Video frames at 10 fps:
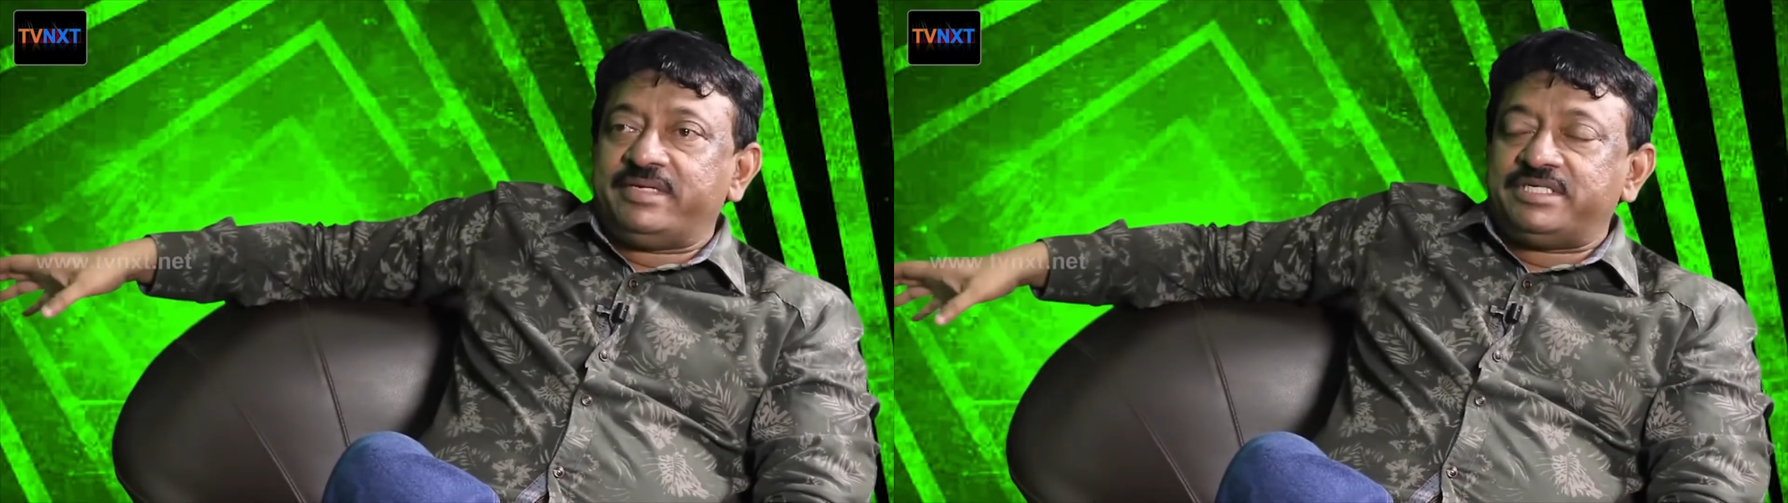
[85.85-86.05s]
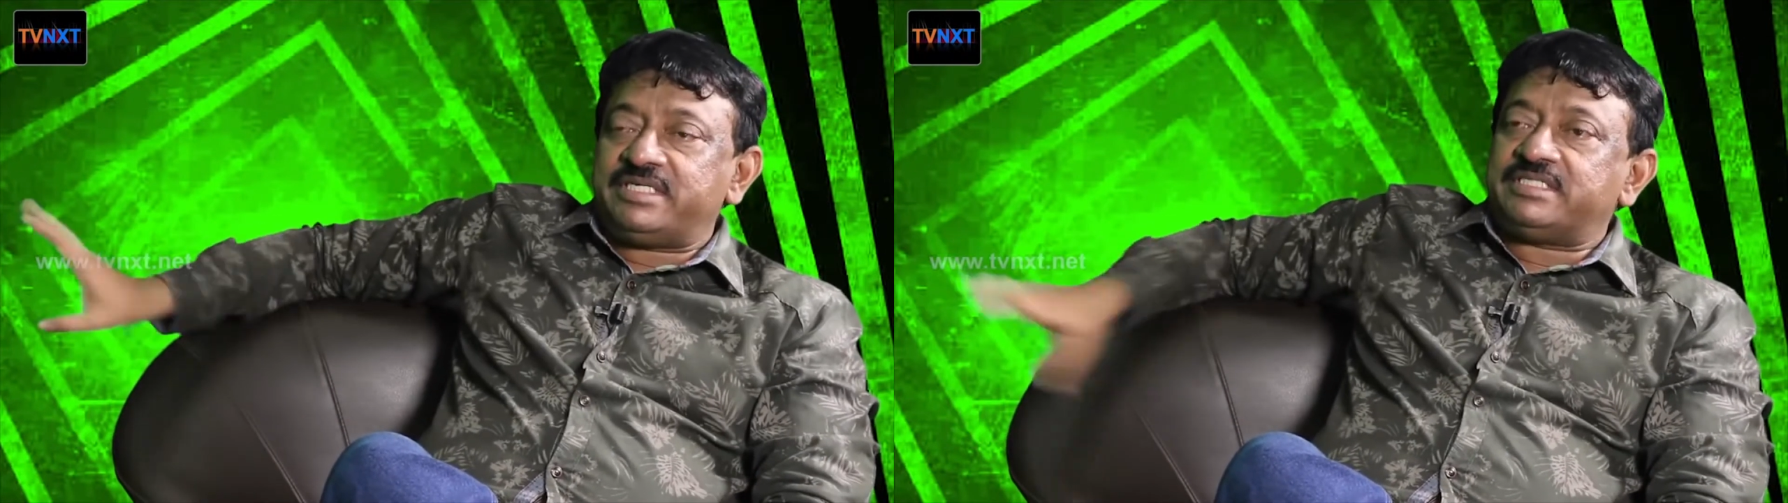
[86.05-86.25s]

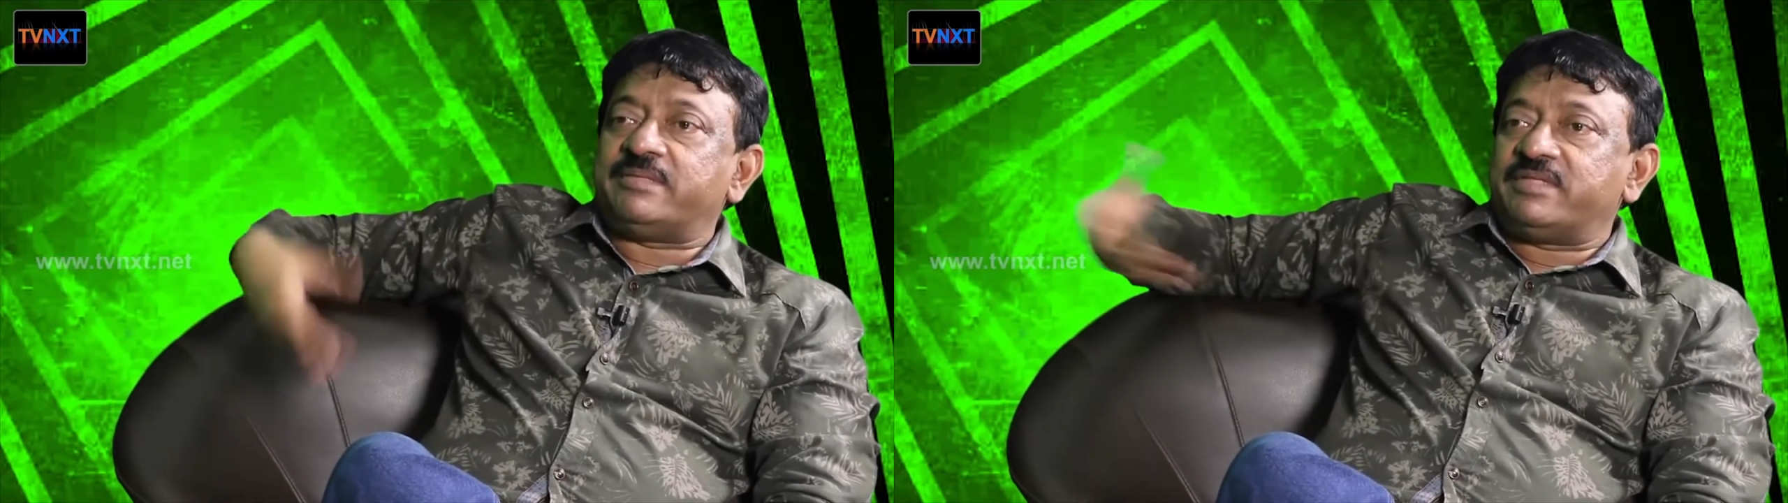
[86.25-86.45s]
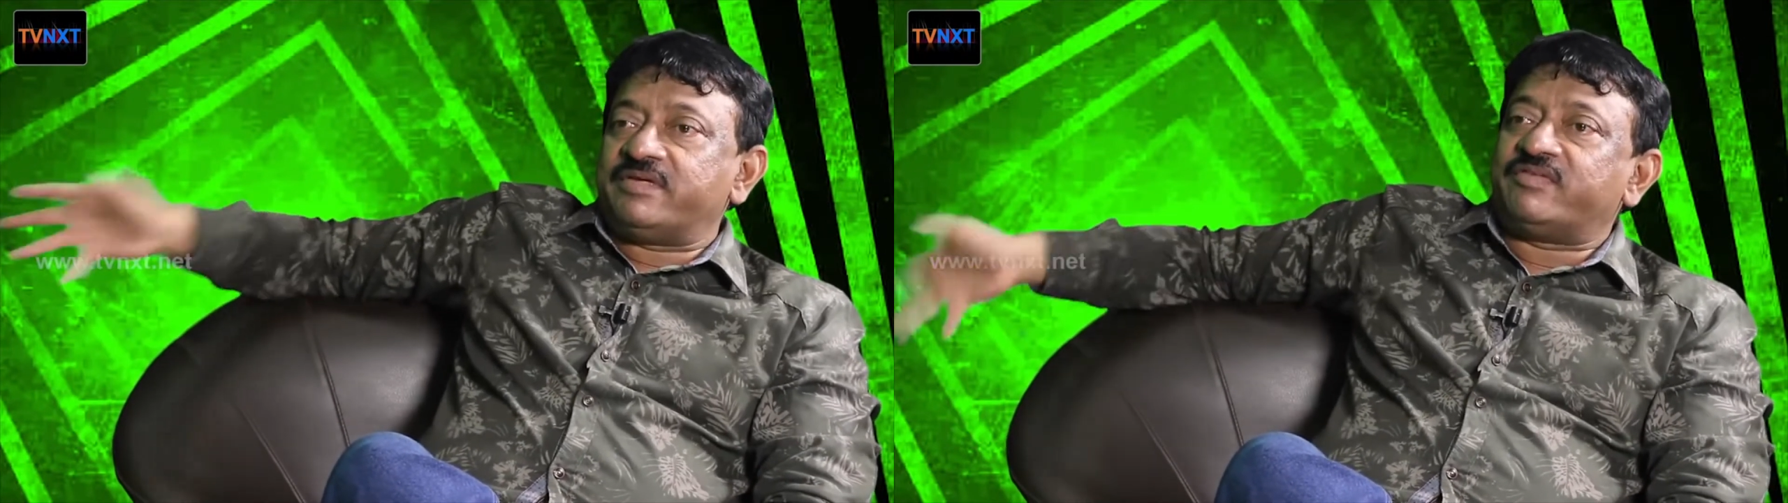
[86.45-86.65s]
Nietzsche,
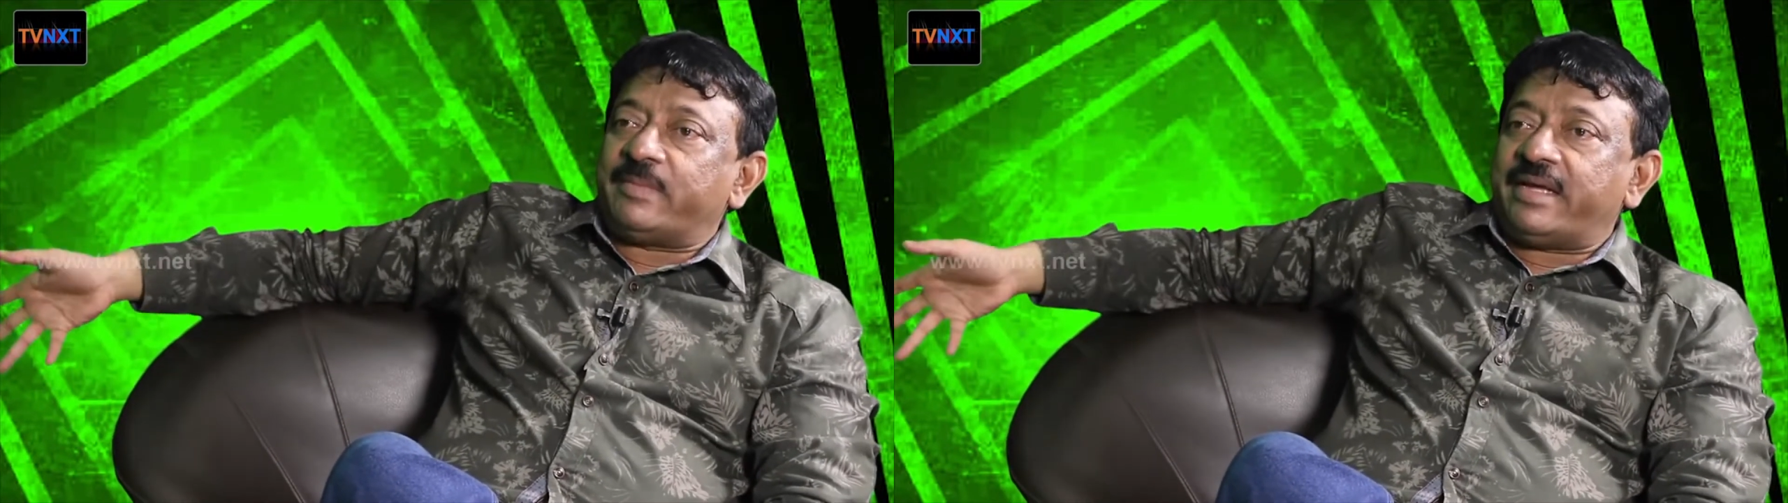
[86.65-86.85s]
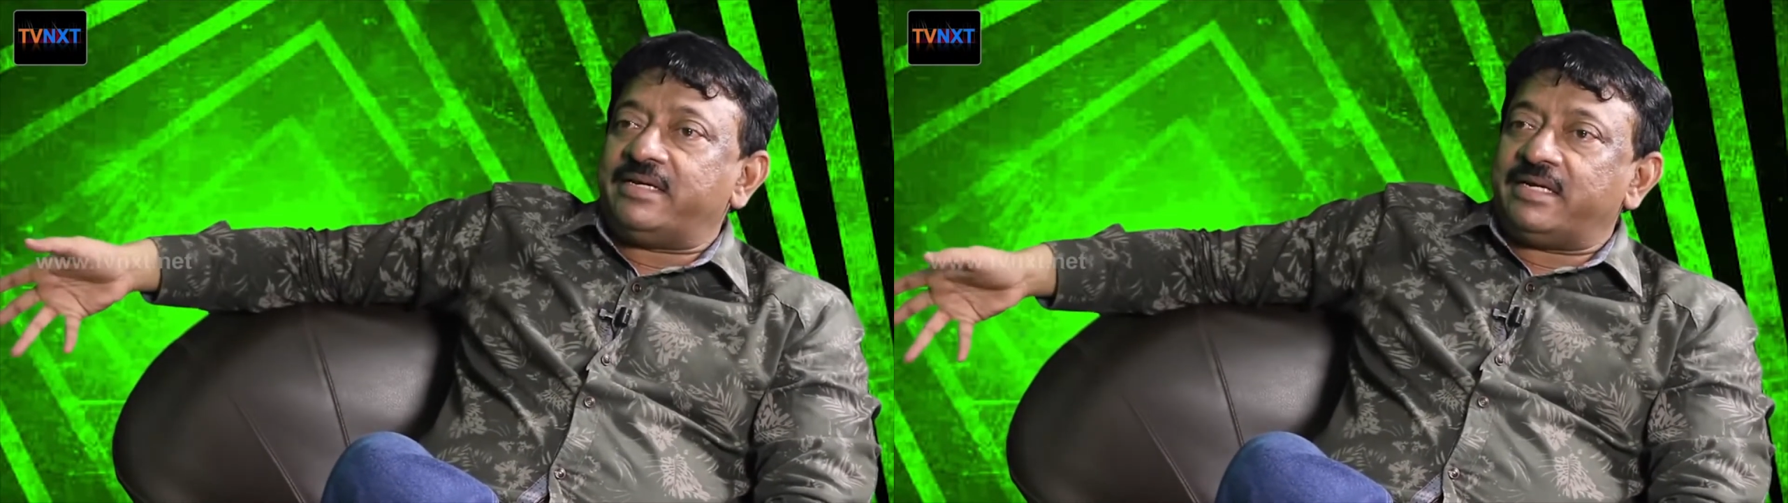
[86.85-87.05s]
something
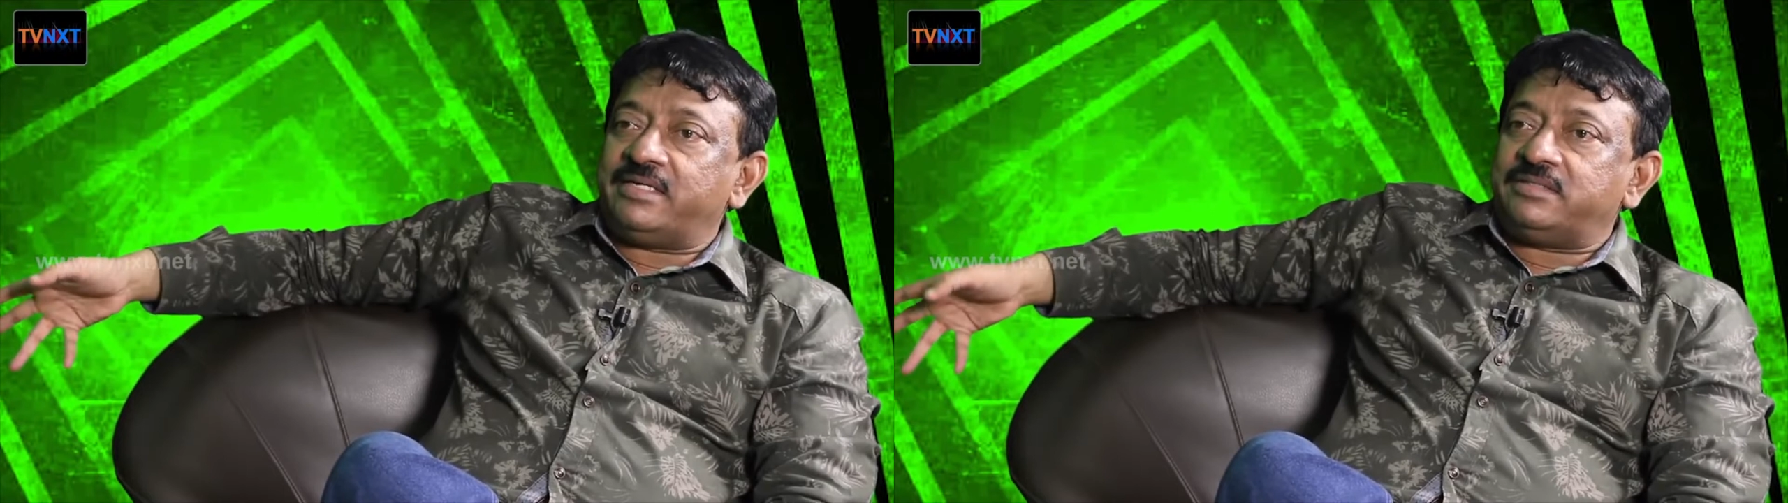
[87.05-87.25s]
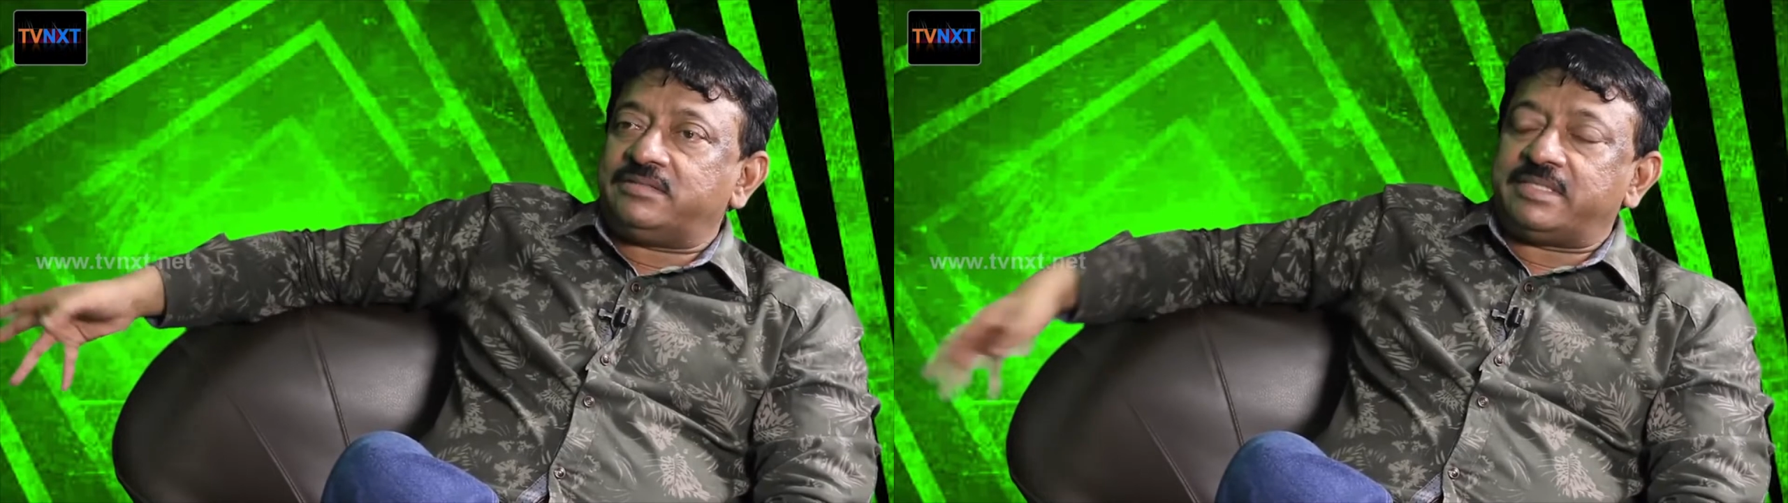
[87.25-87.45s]
from Ayn Rand,